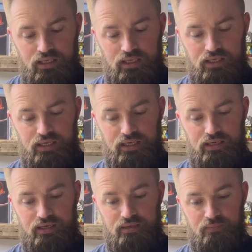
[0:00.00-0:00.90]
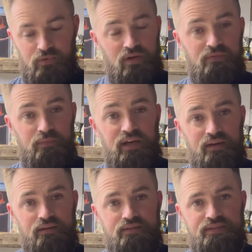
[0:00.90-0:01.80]
And we'll go from
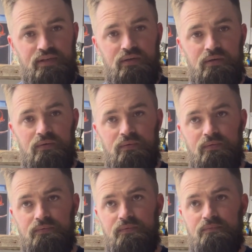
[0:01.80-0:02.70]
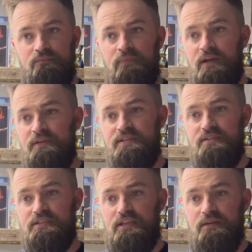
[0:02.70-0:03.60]
there. So my
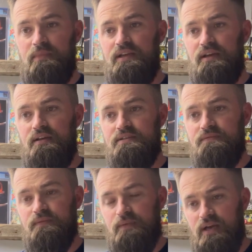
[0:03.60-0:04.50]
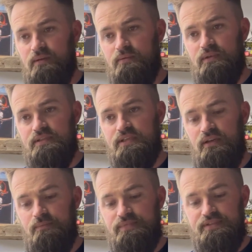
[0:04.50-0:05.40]
research and my knowledge from comic books
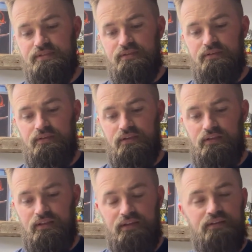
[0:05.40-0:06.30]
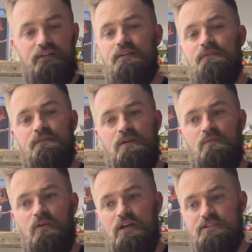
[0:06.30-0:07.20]
comes literally from
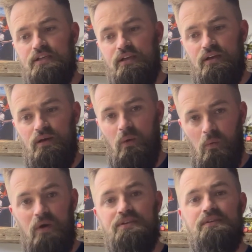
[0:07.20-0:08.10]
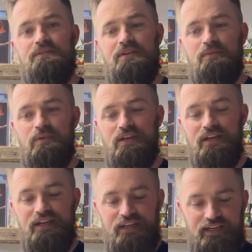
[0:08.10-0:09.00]
watching one YouTuber.
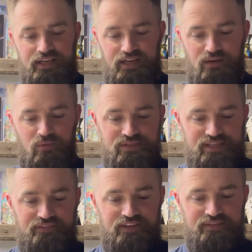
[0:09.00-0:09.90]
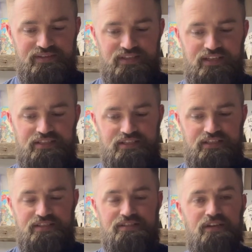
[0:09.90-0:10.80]
Once I found this
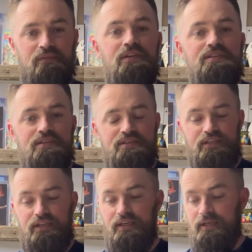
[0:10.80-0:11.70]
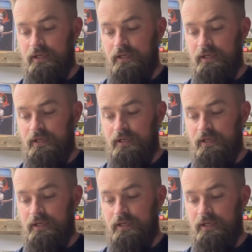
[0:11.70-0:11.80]
collection and started researching it,